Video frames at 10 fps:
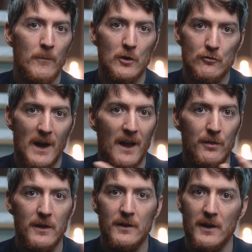attract
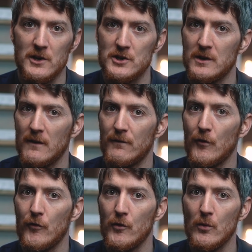the attention of the
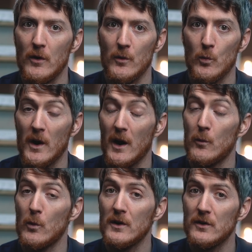viewer where
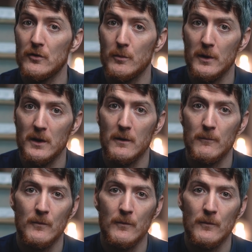I want it to be.